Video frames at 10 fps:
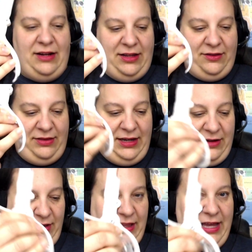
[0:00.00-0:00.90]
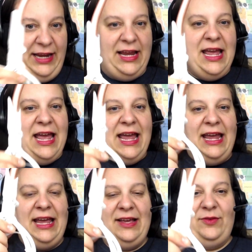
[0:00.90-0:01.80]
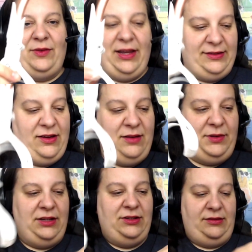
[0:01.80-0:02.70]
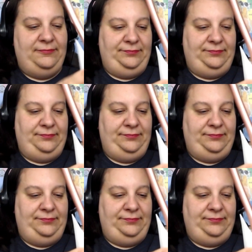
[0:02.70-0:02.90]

another thing I really like. Okay, so I'm going to just